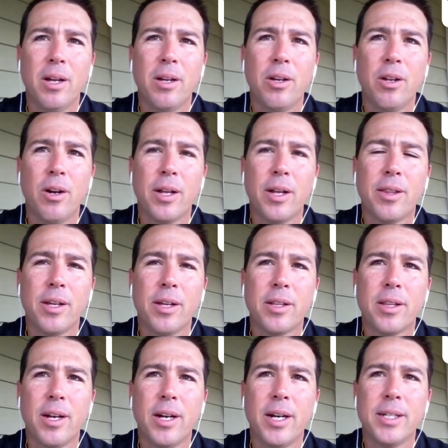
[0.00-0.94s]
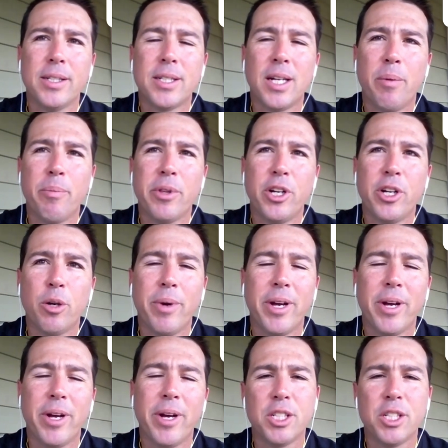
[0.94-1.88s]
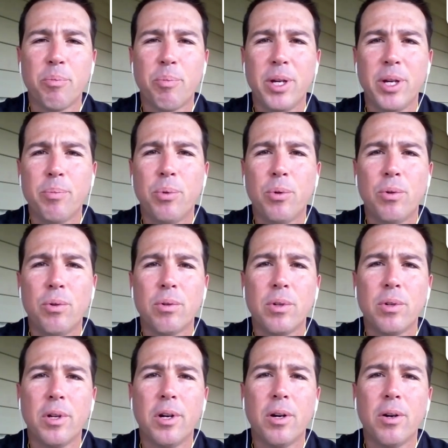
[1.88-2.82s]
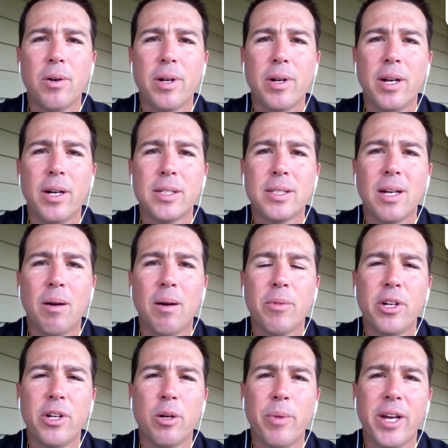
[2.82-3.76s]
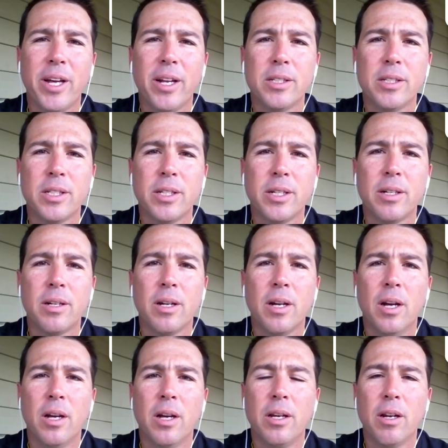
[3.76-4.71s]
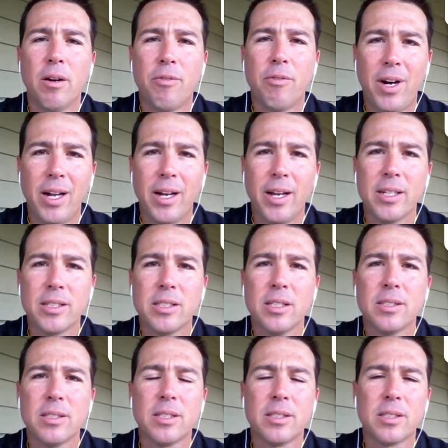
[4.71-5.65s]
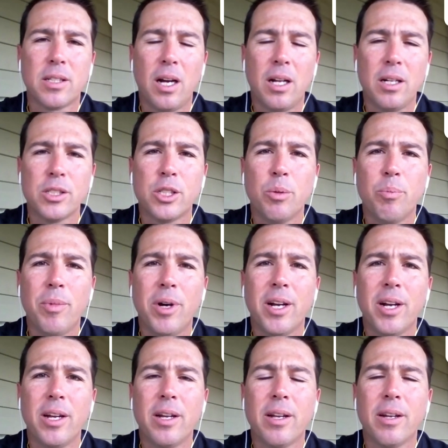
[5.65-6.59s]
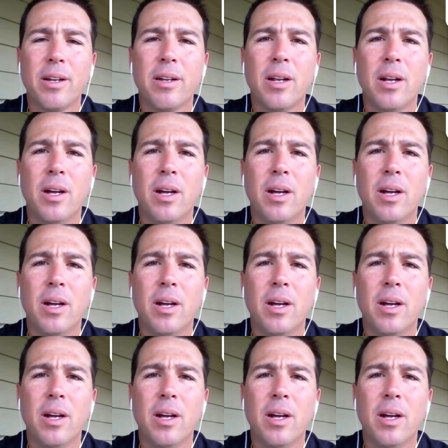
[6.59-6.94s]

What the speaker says: You know, I think that anytime that you're managing people, you know, and anytime that you're managing, you know, finances and scholarship money, and,